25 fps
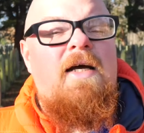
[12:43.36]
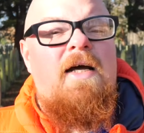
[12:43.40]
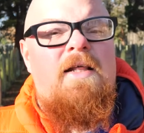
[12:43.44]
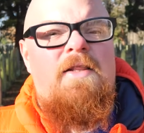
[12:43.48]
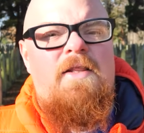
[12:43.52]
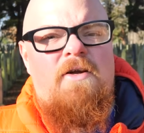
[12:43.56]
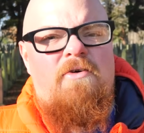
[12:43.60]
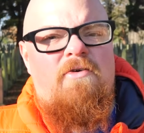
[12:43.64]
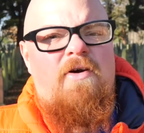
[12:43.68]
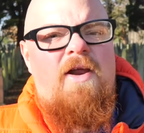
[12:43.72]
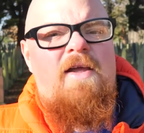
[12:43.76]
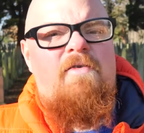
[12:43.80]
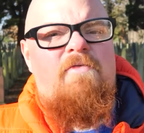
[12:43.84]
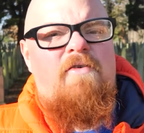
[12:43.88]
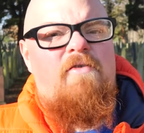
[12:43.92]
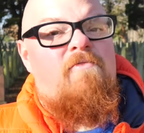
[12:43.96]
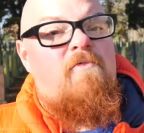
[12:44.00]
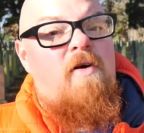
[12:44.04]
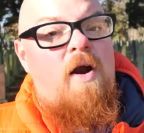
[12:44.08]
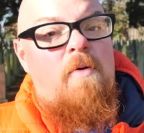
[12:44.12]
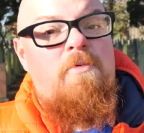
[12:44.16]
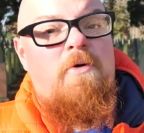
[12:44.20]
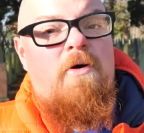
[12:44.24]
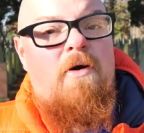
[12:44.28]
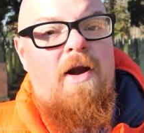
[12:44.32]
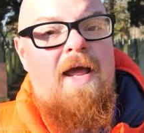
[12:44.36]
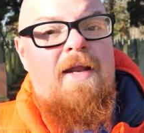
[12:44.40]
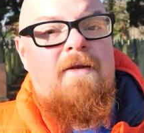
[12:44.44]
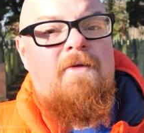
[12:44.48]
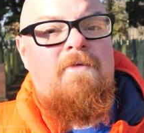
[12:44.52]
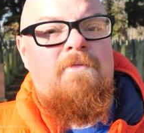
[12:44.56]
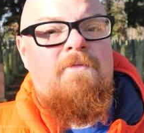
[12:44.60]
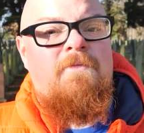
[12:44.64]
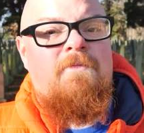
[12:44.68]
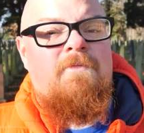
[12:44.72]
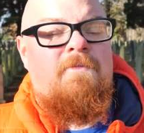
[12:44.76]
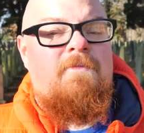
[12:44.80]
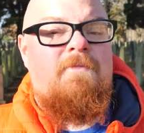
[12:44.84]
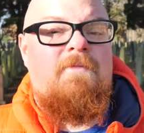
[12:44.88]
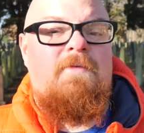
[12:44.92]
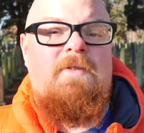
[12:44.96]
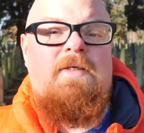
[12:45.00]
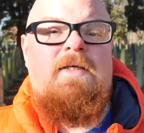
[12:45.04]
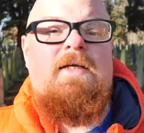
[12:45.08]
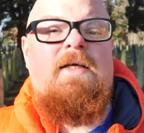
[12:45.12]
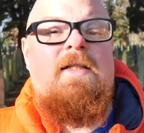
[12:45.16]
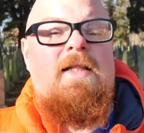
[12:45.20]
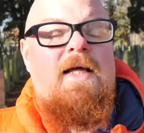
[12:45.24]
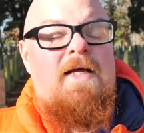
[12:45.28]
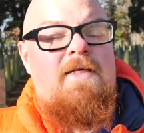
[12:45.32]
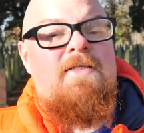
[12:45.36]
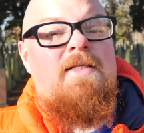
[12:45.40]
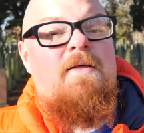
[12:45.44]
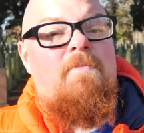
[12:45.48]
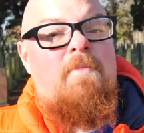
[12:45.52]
And the grave of Rob Gretton, that's